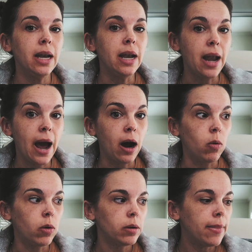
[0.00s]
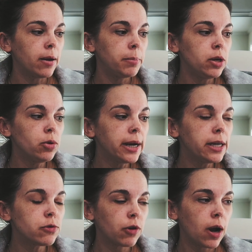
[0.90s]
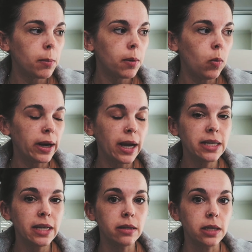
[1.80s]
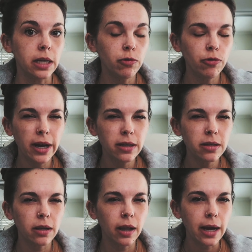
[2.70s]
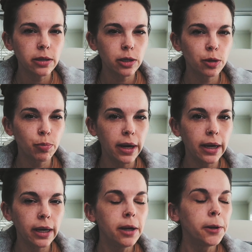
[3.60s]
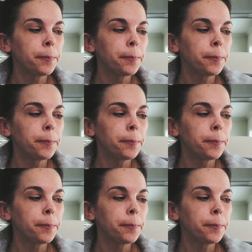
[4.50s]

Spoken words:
now. And they're B grades from when I did Zine Fest last spring.